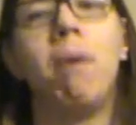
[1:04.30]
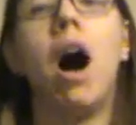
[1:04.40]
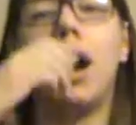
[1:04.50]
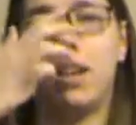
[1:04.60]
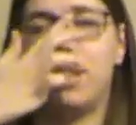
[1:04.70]

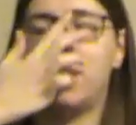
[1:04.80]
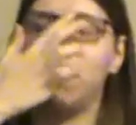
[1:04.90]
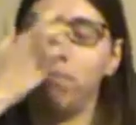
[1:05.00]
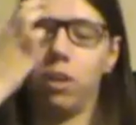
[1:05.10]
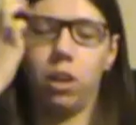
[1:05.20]

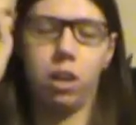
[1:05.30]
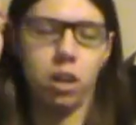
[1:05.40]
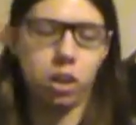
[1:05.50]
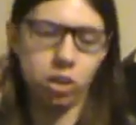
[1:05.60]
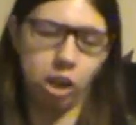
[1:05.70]
box.
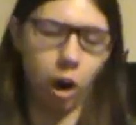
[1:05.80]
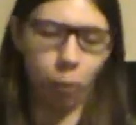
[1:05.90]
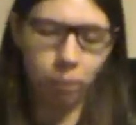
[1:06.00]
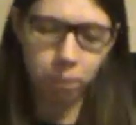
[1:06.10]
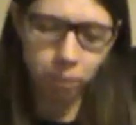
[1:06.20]
So,